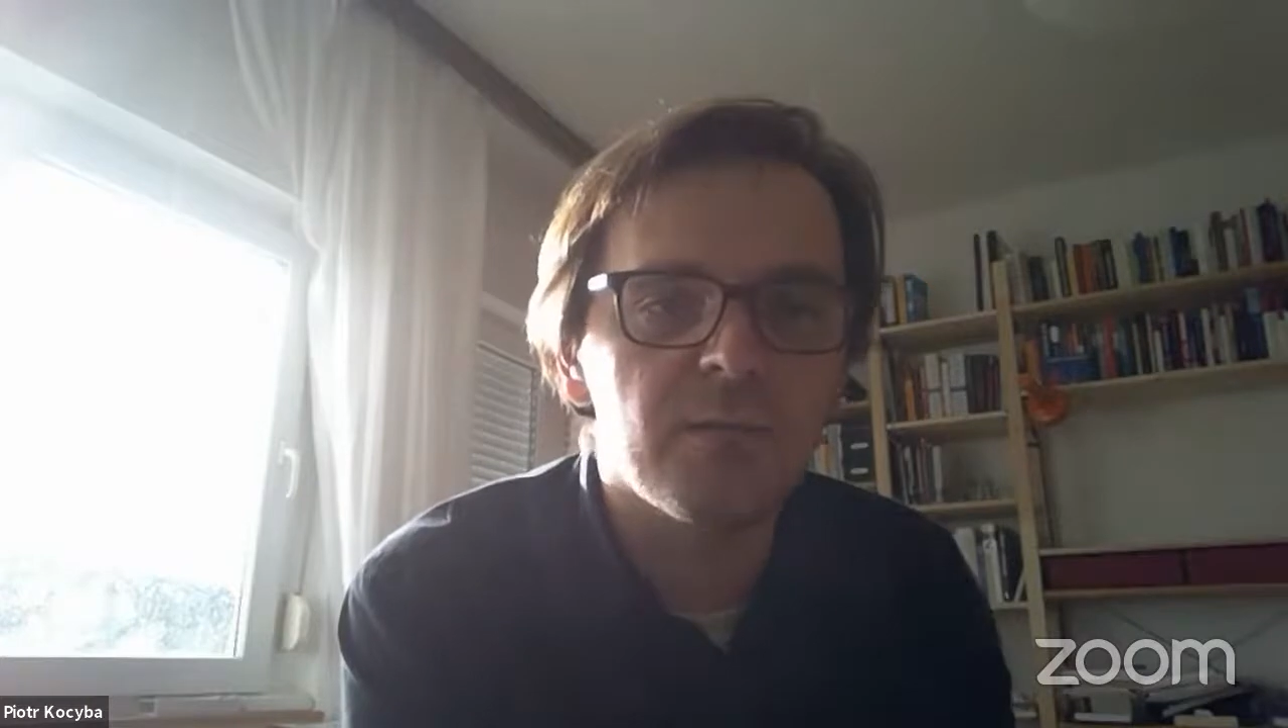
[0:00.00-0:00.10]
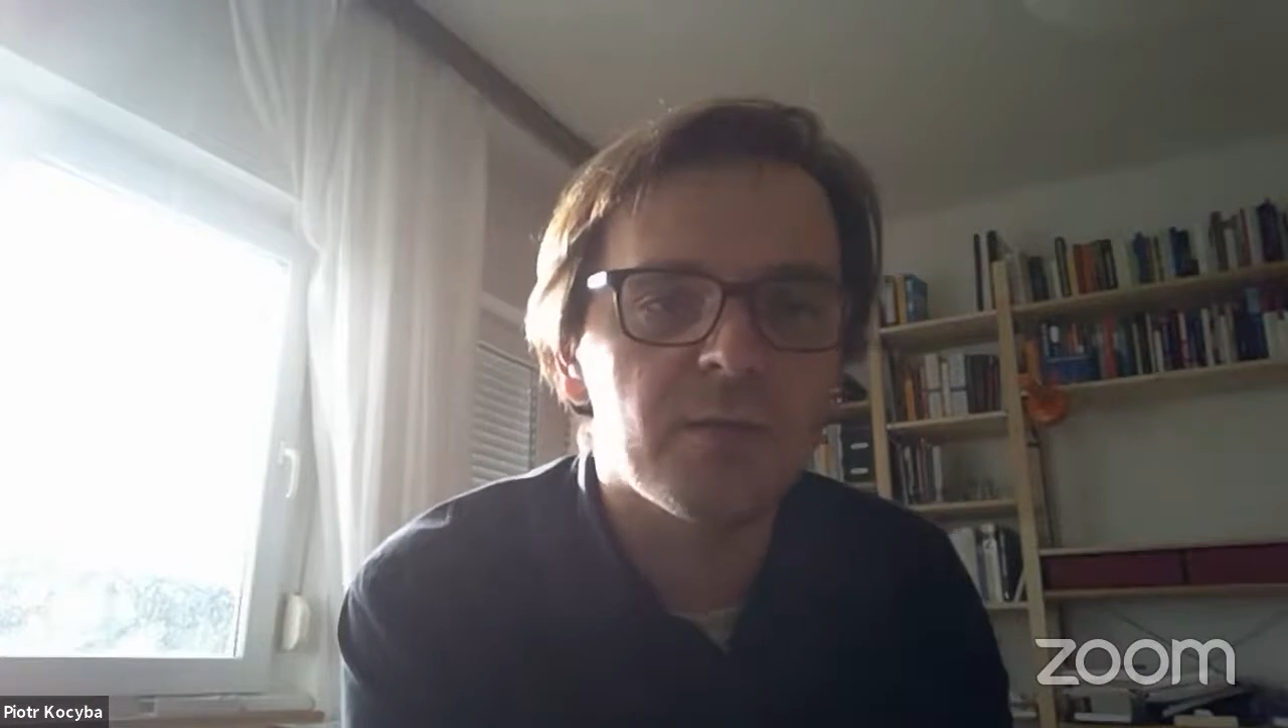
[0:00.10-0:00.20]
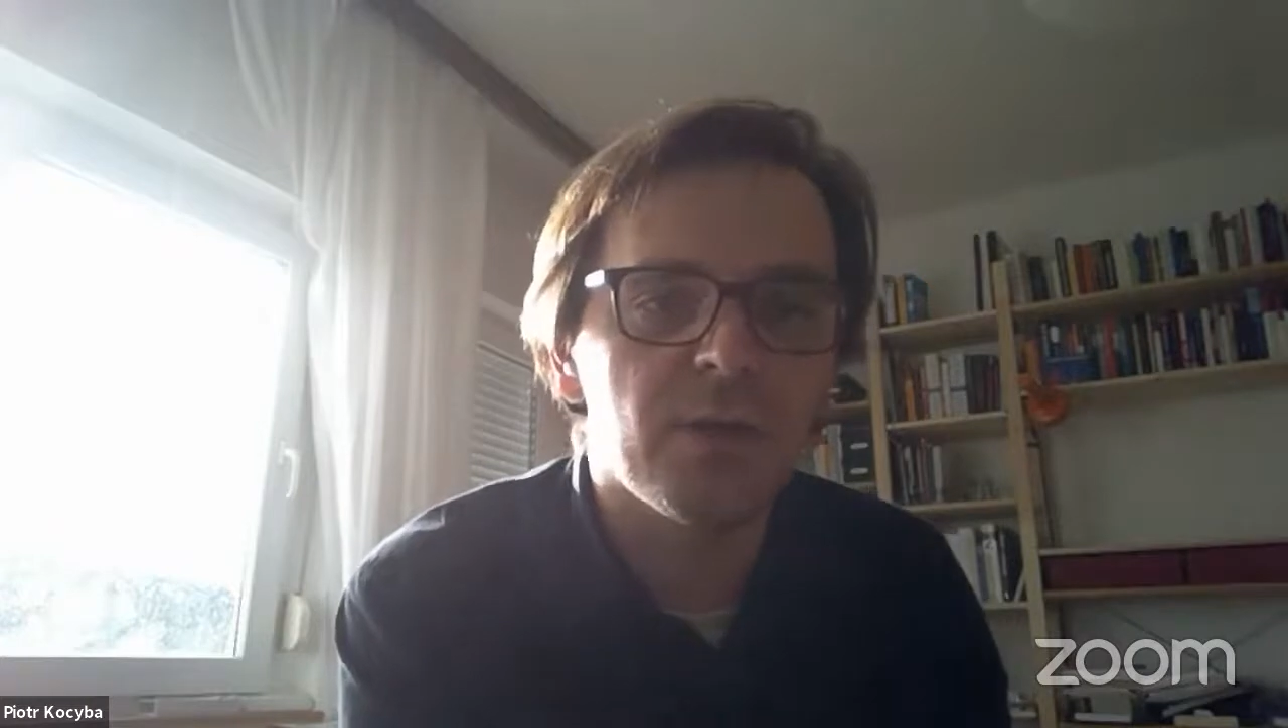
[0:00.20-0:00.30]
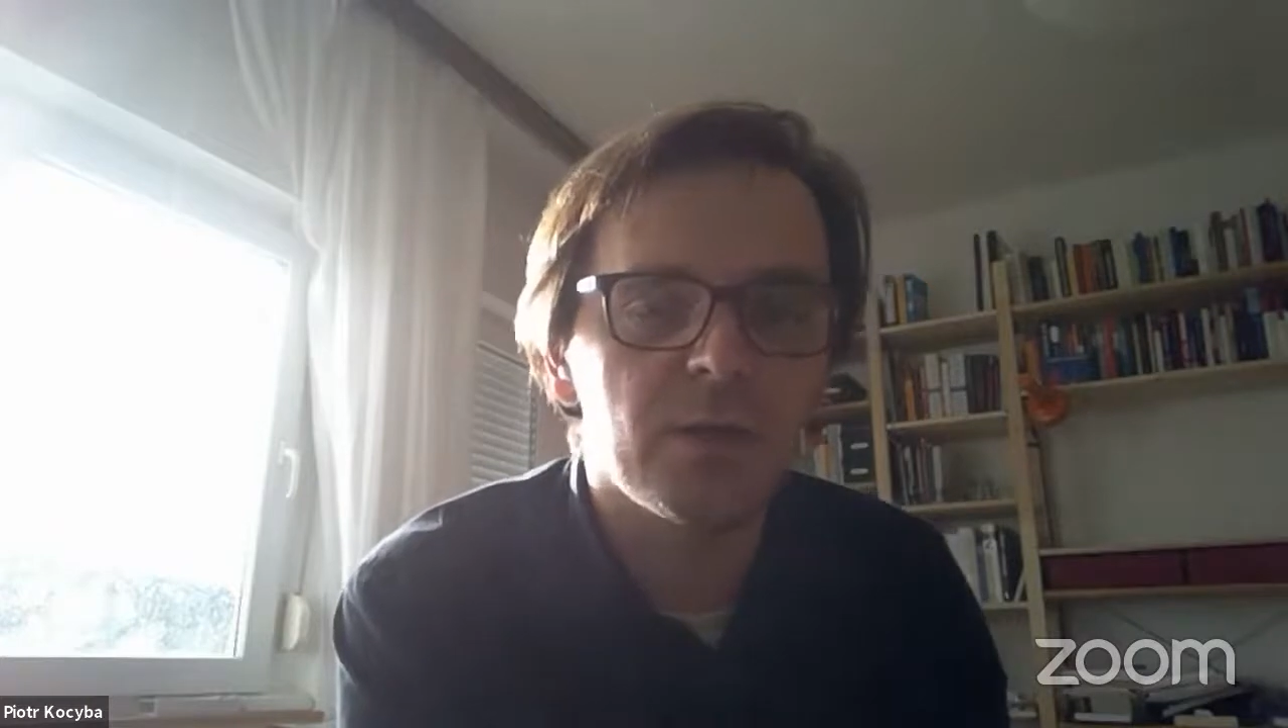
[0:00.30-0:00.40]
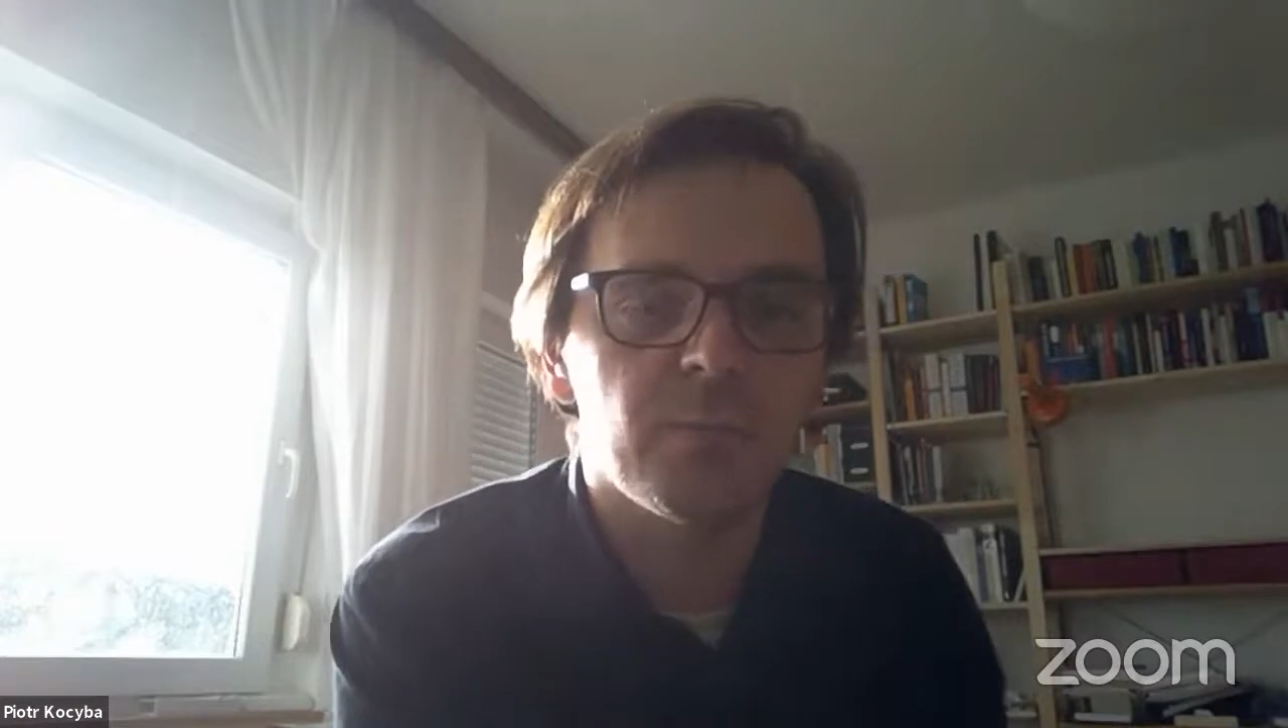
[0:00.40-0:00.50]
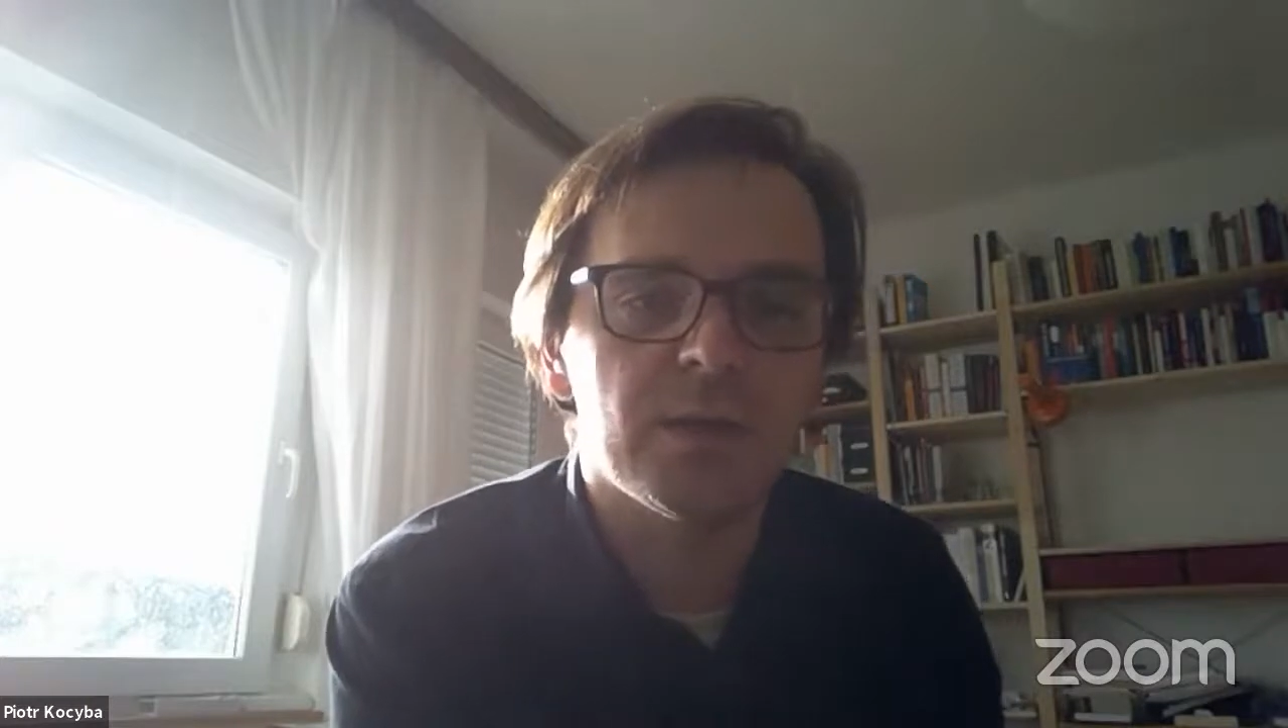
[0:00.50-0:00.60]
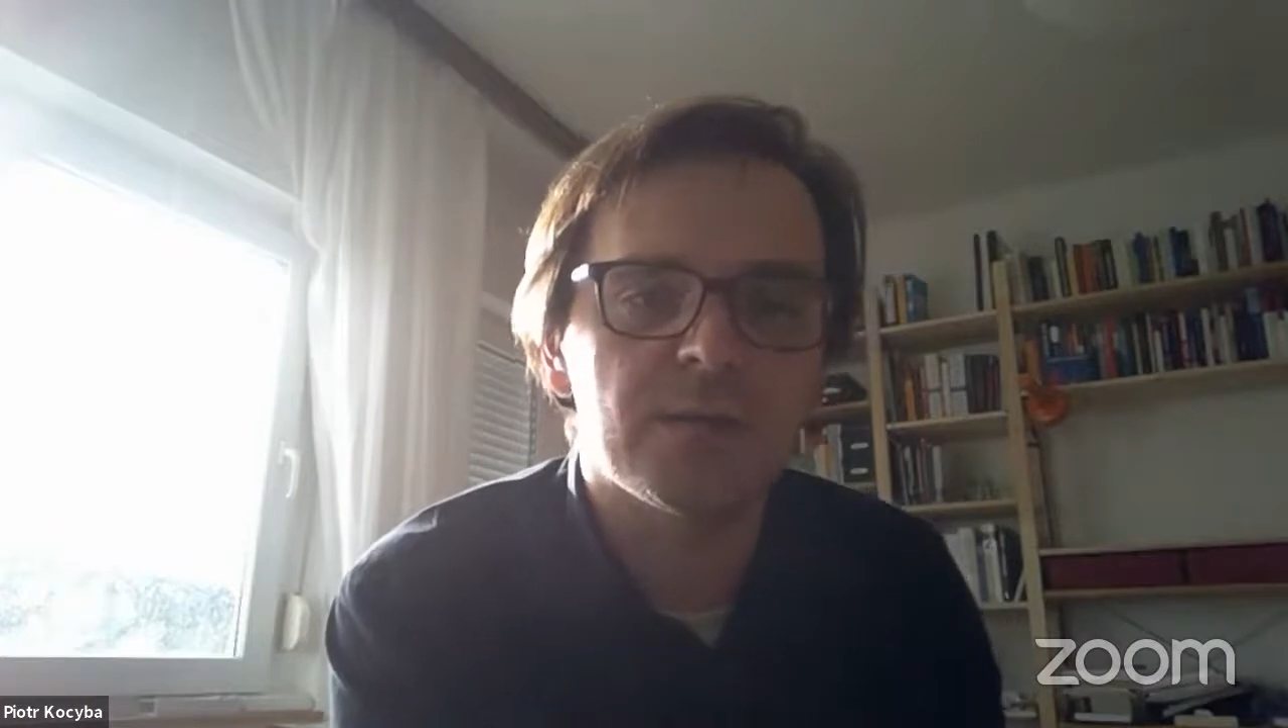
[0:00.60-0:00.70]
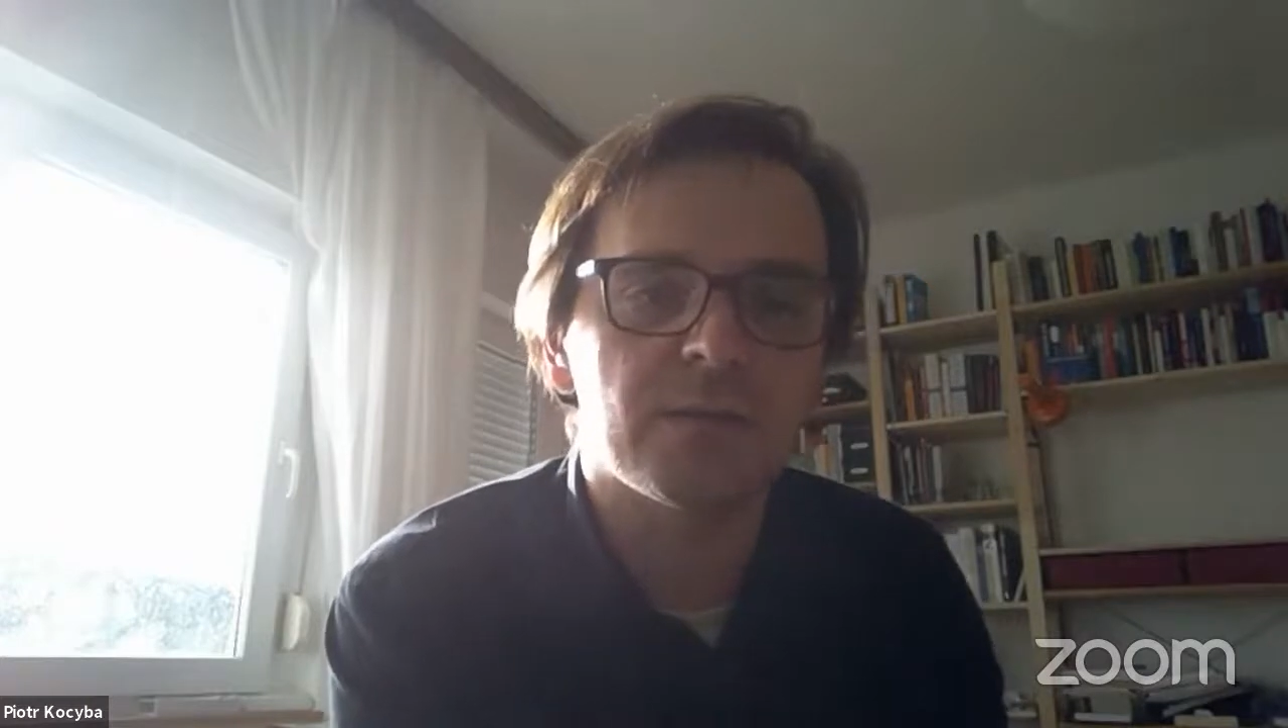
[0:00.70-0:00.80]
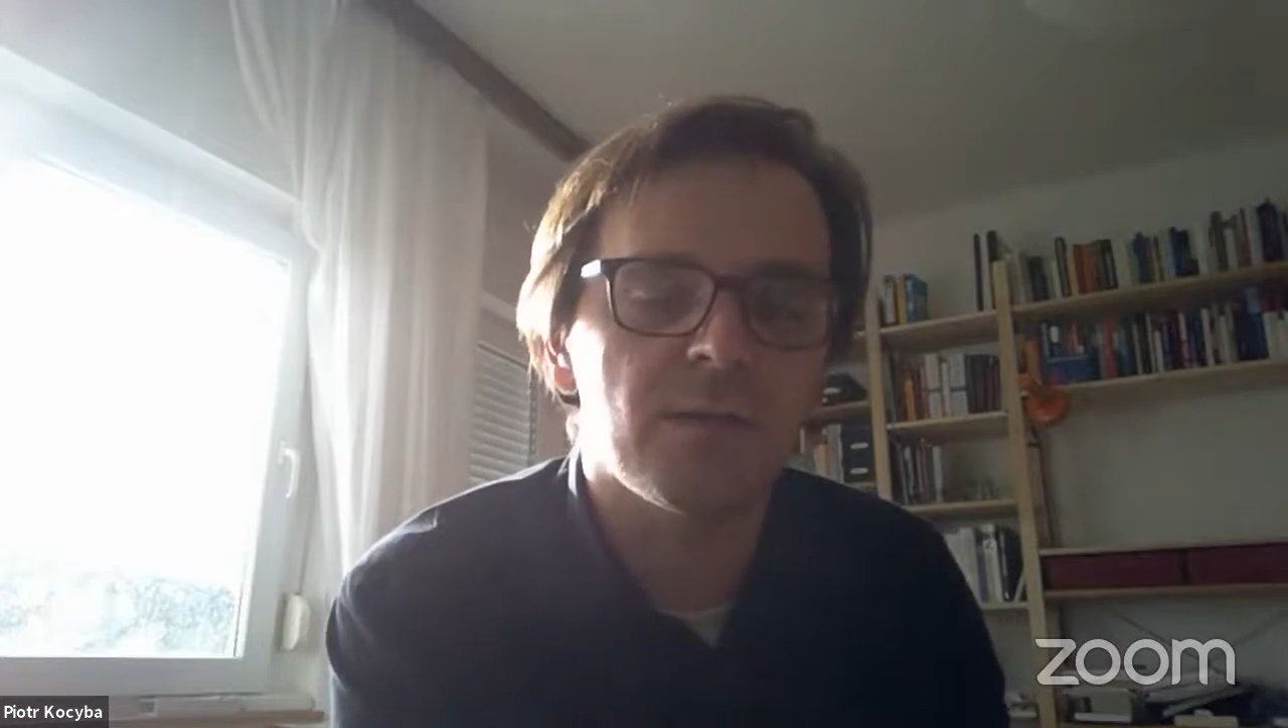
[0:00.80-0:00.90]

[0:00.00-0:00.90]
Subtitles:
very unpleasant